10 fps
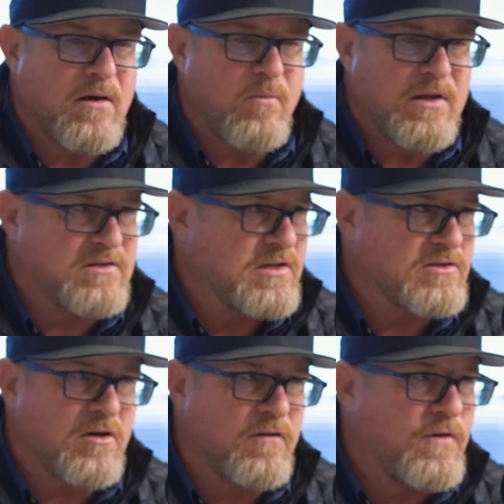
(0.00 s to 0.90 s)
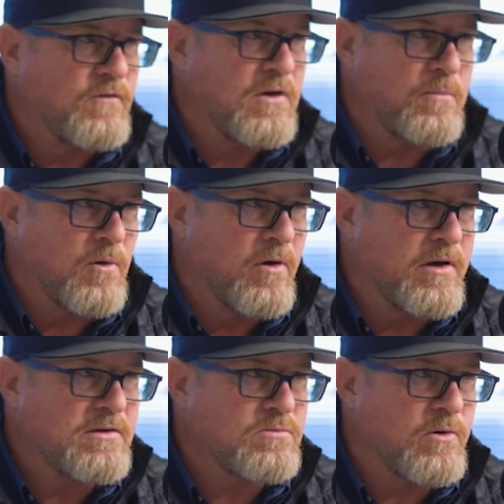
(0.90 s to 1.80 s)
we had 650
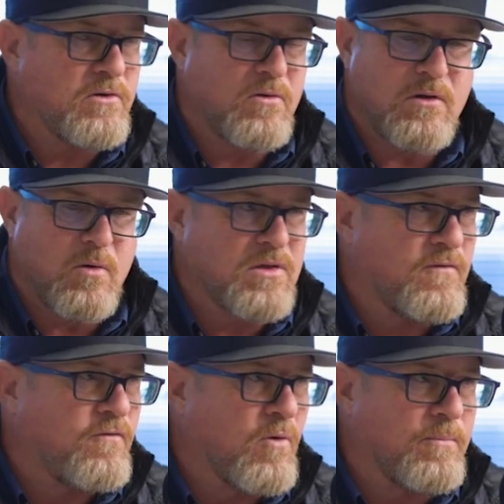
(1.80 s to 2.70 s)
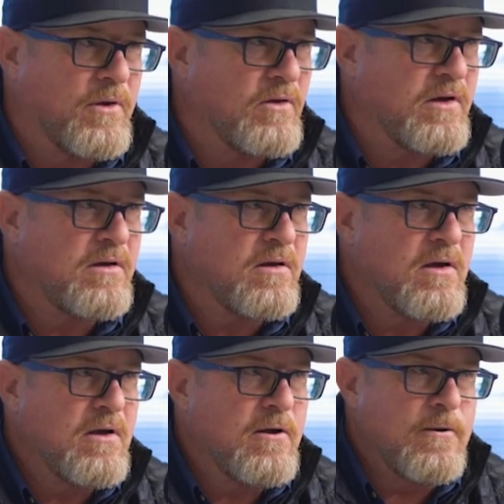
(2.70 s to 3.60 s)
employees. We're doing north of $4 billion.
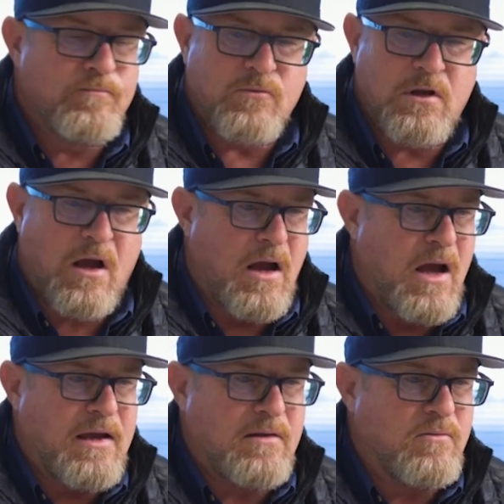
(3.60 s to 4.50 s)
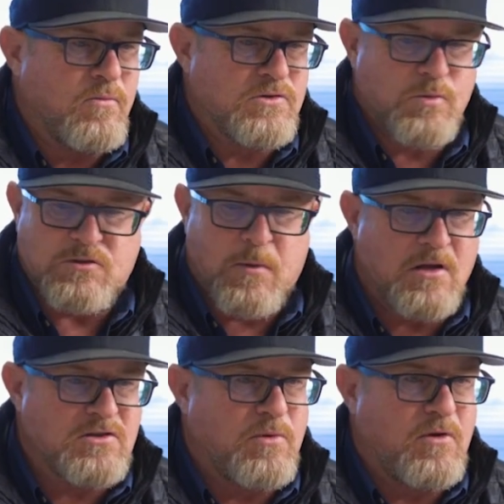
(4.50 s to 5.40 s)
Yeah, I was
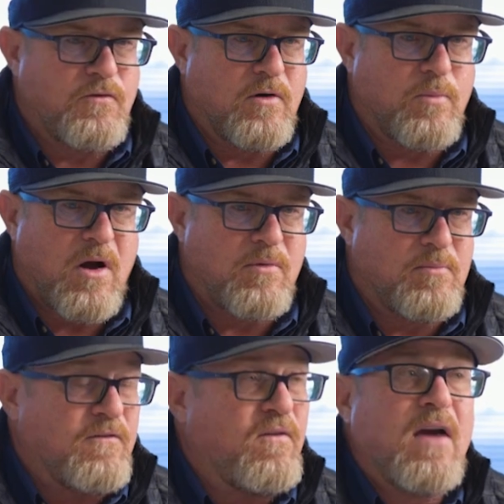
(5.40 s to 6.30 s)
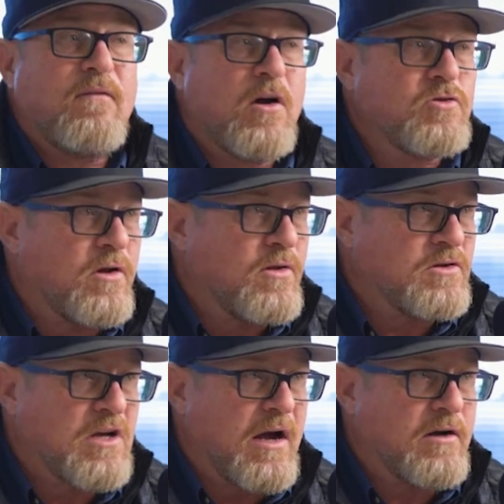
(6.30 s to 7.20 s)
responsible for probably 500 of
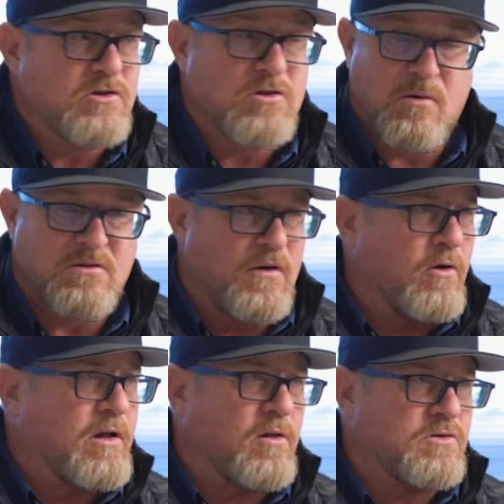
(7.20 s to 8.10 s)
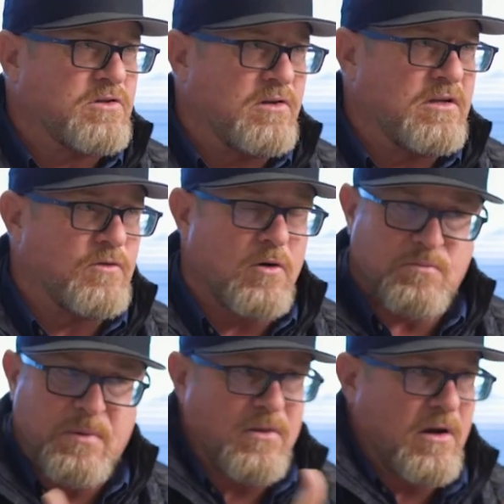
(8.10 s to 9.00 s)
those hires, so I was very close to these
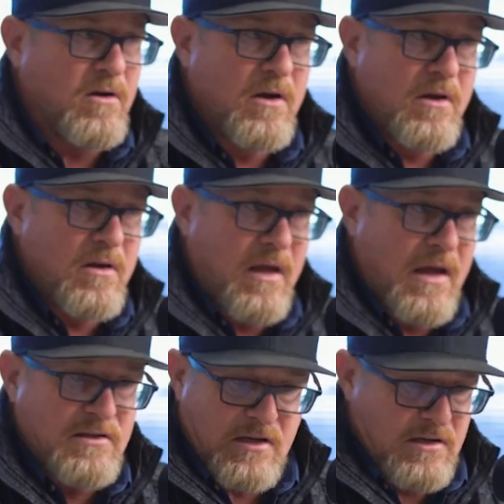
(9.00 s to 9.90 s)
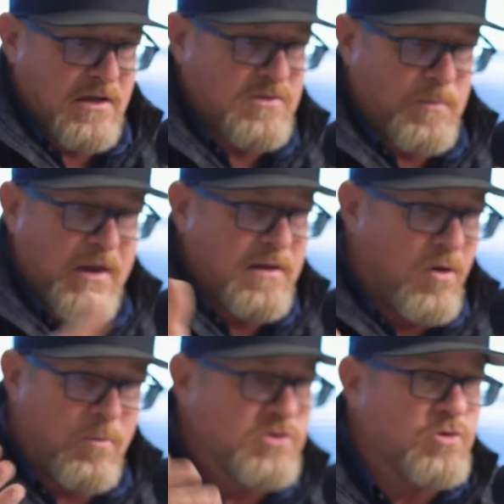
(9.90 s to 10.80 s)
folks. Been there, as I explained,
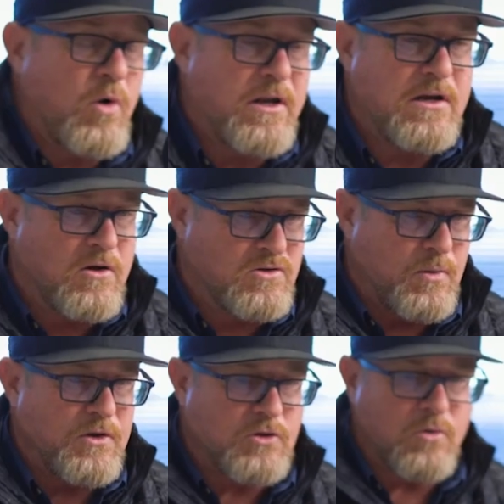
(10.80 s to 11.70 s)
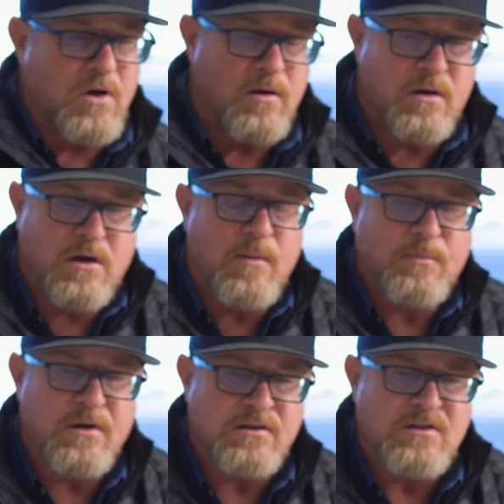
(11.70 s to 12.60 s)
almost 20 years with the two
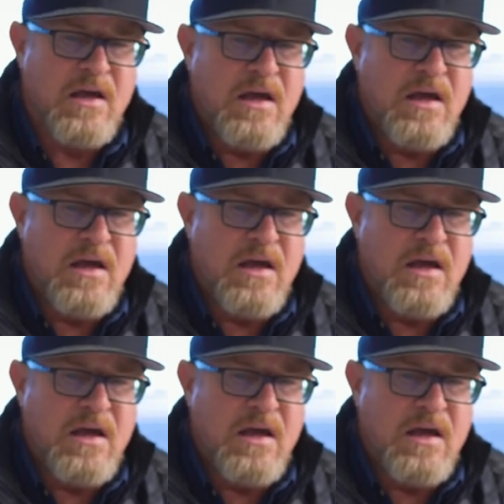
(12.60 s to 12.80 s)
companies,